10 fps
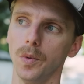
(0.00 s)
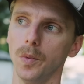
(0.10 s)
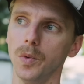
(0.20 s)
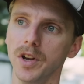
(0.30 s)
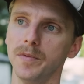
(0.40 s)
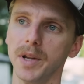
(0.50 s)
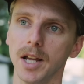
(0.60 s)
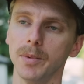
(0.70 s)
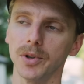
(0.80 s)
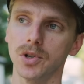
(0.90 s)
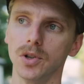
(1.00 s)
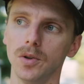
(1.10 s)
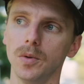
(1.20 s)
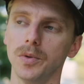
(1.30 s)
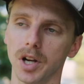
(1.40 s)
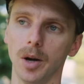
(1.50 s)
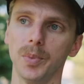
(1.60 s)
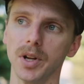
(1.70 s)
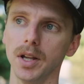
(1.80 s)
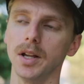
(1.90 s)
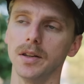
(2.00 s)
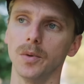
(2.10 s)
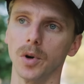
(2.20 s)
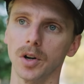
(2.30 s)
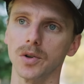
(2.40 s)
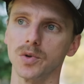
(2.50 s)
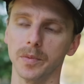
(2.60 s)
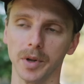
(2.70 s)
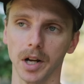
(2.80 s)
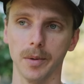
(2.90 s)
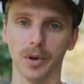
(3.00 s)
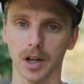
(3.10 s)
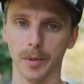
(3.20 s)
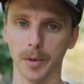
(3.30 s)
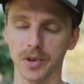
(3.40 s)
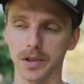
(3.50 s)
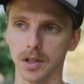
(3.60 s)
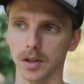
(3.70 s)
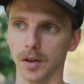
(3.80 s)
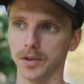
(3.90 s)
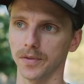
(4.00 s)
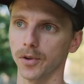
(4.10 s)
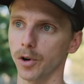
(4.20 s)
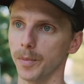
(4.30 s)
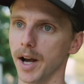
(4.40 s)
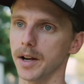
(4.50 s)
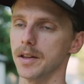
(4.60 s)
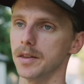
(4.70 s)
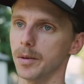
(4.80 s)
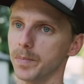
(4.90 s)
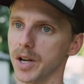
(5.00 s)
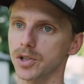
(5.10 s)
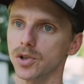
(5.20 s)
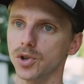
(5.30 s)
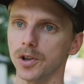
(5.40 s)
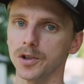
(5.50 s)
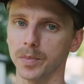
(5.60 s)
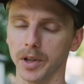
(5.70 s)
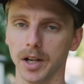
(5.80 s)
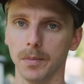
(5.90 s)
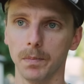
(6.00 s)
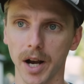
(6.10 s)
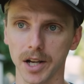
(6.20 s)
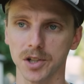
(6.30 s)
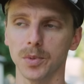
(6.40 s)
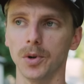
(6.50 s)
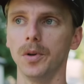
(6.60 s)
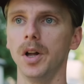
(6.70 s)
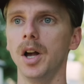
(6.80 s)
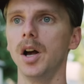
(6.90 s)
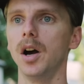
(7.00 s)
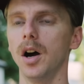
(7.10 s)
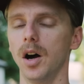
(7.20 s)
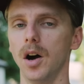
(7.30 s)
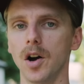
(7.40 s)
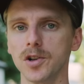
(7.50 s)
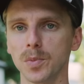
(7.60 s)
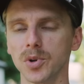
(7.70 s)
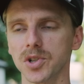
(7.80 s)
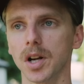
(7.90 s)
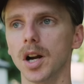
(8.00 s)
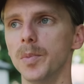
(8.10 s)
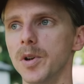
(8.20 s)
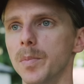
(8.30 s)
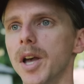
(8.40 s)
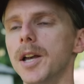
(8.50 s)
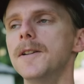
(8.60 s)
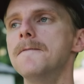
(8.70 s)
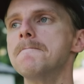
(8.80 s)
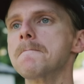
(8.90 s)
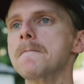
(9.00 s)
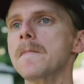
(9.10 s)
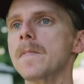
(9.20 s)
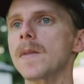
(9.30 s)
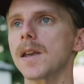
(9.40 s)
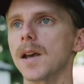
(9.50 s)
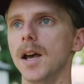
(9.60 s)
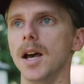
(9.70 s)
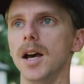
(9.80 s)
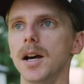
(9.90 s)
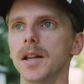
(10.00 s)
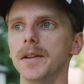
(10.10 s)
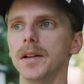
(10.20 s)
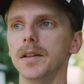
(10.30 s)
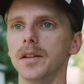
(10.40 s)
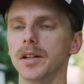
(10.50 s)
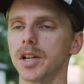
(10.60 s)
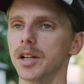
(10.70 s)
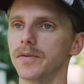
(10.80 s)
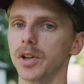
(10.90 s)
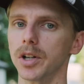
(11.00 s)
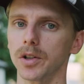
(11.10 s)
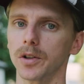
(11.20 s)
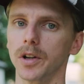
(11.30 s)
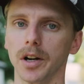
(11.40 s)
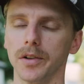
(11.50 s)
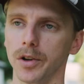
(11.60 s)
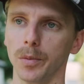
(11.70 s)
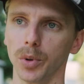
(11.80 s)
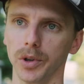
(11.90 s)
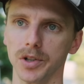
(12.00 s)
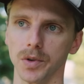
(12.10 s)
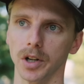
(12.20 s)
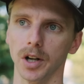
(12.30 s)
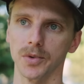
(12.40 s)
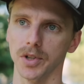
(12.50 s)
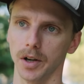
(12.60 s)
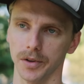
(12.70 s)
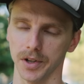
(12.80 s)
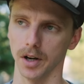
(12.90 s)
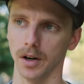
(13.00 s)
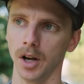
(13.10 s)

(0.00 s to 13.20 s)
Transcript: the company and the workers have been able to come up with a deal to format the best insurance plan possible, 100% company paid, and they take very good care of their employees when it comes to healthcare.